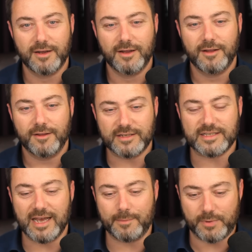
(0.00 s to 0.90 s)
It's
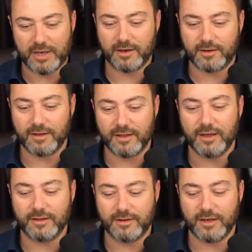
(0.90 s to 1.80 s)
that big
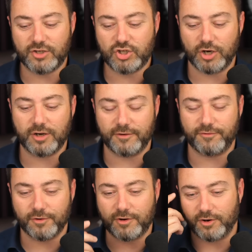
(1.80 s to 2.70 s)
a chunk of your
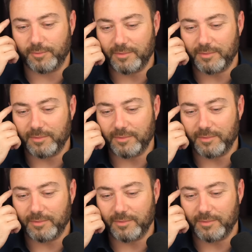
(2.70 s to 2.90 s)
economy.